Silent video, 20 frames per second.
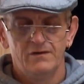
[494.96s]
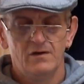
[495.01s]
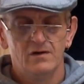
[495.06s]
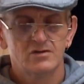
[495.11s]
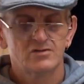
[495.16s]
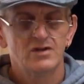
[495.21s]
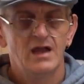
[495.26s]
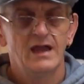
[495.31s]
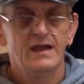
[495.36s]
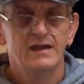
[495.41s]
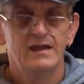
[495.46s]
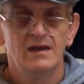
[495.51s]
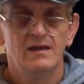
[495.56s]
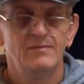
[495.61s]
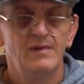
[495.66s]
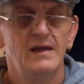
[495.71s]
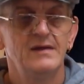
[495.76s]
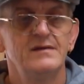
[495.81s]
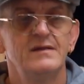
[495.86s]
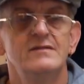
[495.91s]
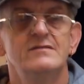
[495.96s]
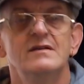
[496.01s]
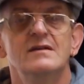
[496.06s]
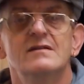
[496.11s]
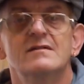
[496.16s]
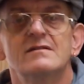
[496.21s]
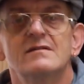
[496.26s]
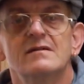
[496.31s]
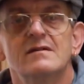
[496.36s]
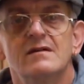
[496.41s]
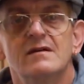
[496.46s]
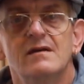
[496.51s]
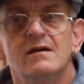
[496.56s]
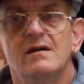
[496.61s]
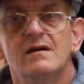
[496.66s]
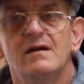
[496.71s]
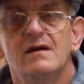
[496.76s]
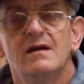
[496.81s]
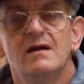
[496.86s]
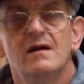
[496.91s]
triangular bandages.
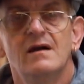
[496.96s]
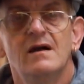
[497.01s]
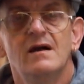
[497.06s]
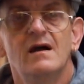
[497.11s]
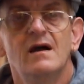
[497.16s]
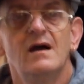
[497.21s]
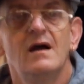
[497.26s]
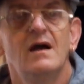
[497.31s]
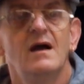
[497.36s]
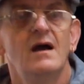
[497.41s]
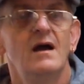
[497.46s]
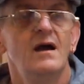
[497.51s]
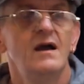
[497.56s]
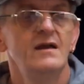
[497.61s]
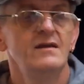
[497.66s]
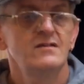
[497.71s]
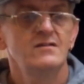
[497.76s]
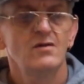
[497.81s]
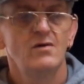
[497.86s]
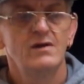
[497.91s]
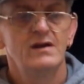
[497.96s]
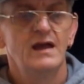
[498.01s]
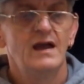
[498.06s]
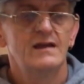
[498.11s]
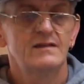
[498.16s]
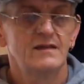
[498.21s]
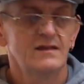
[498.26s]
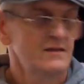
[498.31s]
He's showing it as a